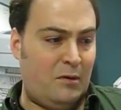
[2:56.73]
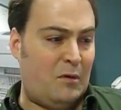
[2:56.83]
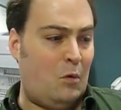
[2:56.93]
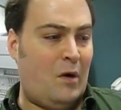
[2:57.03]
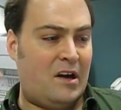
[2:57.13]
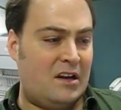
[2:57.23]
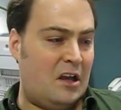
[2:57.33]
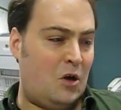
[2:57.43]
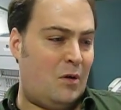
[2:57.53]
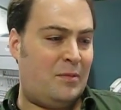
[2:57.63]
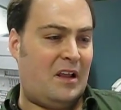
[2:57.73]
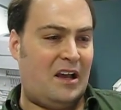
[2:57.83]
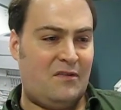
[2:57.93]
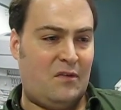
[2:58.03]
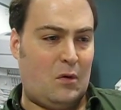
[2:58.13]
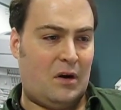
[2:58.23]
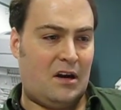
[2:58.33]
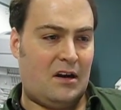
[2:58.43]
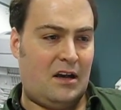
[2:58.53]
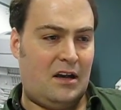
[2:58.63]
where to go apply
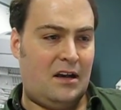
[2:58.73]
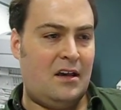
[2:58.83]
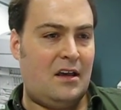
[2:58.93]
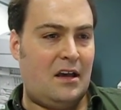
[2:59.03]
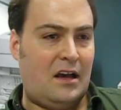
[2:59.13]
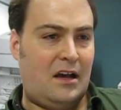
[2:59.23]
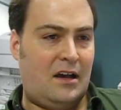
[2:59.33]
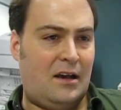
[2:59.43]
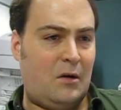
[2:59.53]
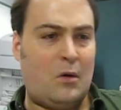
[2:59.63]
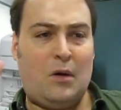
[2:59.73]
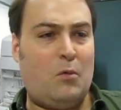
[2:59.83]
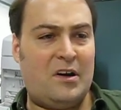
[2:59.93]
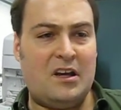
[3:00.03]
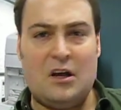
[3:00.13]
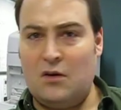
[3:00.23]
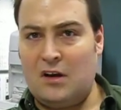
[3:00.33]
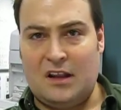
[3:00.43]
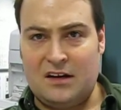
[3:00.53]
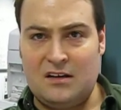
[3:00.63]
for or where to go collect